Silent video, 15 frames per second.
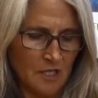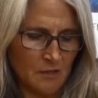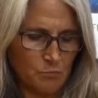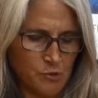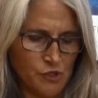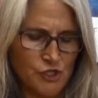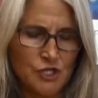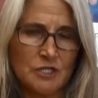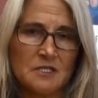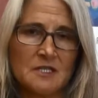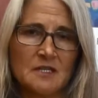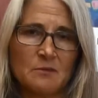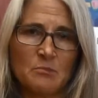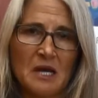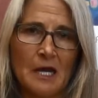and push it
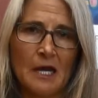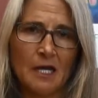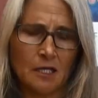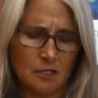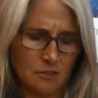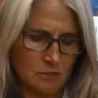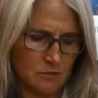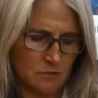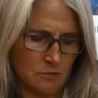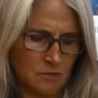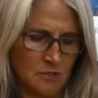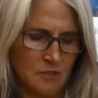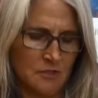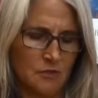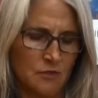to the back.
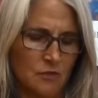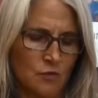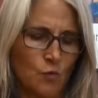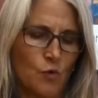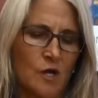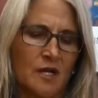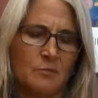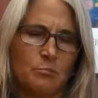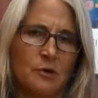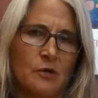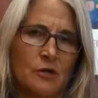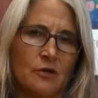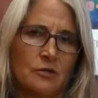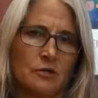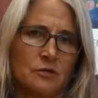The wide
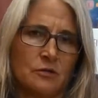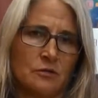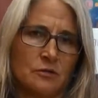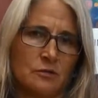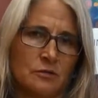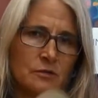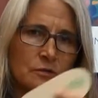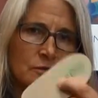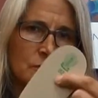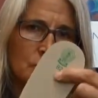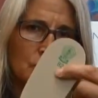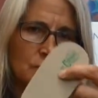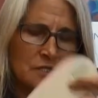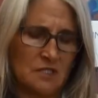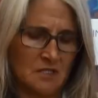part
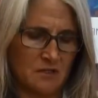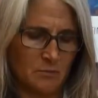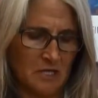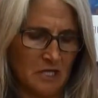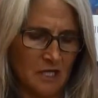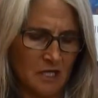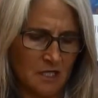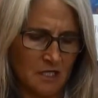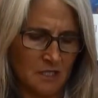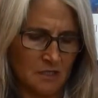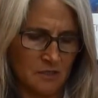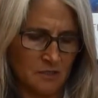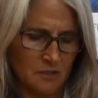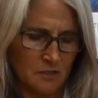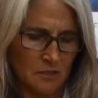goes to the back.
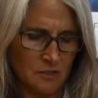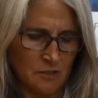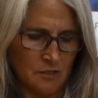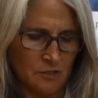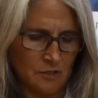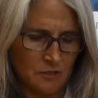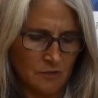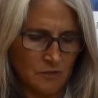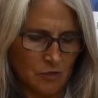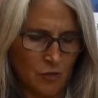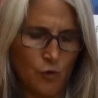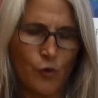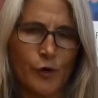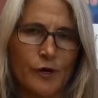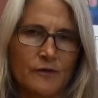The
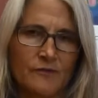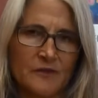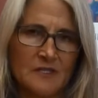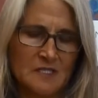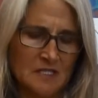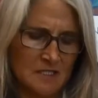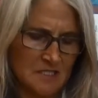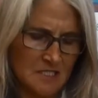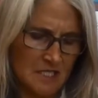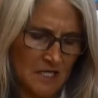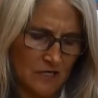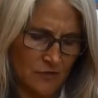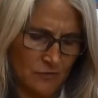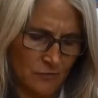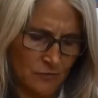cork facing
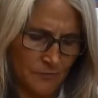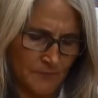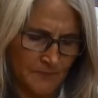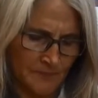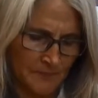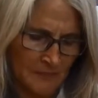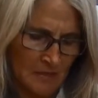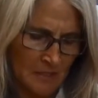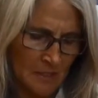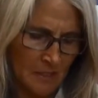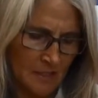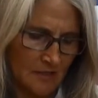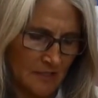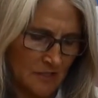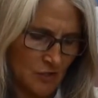down,
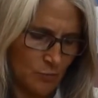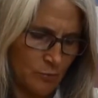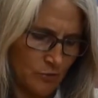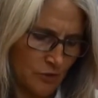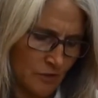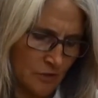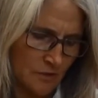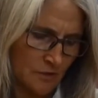and then you put